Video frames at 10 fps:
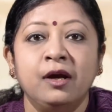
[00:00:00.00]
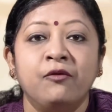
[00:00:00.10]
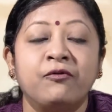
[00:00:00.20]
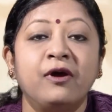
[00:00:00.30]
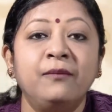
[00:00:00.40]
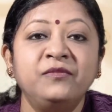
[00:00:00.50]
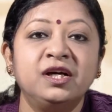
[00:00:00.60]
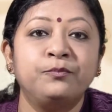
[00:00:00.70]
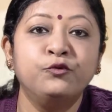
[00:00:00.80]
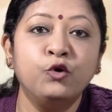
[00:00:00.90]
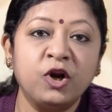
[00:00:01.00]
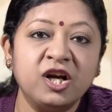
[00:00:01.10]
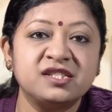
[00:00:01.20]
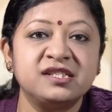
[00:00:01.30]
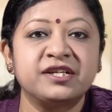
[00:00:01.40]
from the poorer
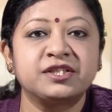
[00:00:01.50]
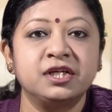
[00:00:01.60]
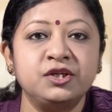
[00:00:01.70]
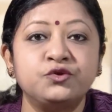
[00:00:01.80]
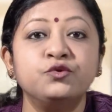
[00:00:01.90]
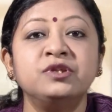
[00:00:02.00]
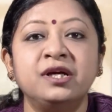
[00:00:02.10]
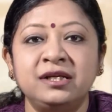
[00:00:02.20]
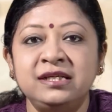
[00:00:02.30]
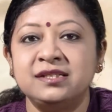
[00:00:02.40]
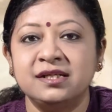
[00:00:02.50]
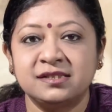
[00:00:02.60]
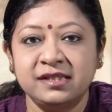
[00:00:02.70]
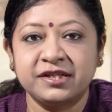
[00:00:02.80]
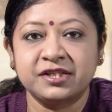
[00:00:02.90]
section to the richer
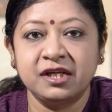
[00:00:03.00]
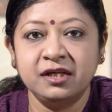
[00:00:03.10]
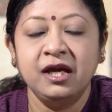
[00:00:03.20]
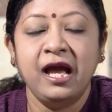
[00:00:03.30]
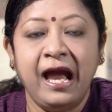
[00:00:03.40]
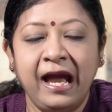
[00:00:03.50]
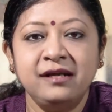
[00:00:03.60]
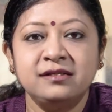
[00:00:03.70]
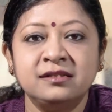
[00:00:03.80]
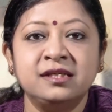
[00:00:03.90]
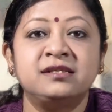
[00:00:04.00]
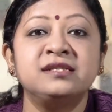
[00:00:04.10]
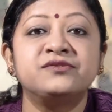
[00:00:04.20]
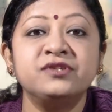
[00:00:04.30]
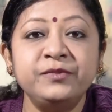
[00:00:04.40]
section, and the
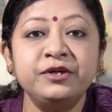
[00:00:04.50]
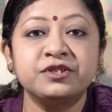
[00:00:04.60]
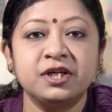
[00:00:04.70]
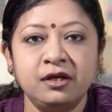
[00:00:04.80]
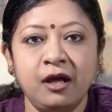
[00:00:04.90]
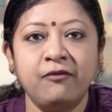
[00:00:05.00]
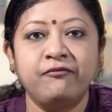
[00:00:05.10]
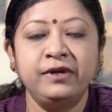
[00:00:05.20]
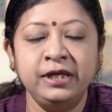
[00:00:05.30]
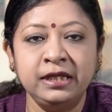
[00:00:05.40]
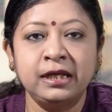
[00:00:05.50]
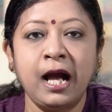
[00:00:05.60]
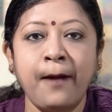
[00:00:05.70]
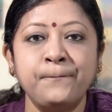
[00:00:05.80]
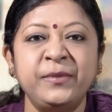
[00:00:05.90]
distribution of
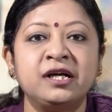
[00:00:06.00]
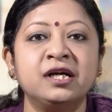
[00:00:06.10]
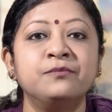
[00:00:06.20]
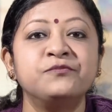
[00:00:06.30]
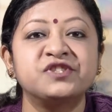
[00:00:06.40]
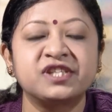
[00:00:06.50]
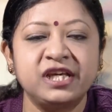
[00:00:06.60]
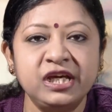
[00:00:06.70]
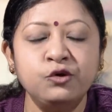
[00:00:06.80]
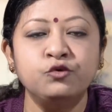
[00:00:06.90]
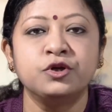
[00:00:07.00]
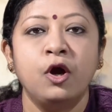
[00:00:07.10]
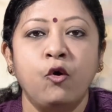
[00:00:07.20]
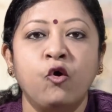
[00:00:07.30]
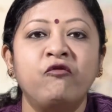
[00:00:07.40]
income becomes skewed
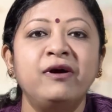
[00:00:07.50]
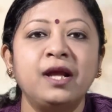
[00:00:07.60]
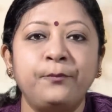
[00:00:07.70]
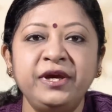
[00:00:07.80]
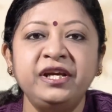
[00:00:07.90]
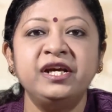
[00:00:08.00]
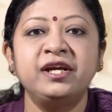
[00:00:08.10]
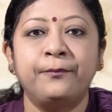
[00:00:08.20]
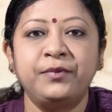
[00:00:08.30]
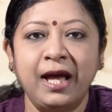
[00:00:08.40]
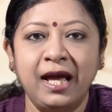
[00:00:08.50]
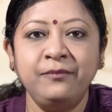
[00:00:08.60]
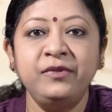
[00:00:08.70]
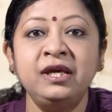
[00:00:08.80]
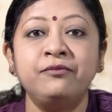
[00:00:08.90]
over a period of
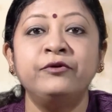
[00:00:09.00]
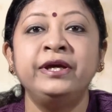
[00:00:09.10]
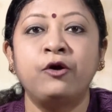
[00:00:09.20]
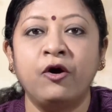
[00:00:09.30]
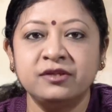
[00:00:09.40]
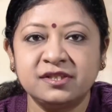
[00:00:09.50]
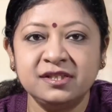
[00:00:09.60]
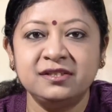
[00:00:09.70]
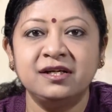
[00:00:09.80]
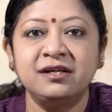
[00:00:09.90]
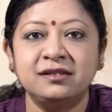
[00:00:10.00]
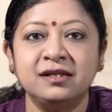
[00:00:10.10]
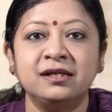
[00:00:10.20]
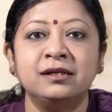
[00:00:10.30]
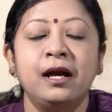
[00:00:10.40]
time if we consider the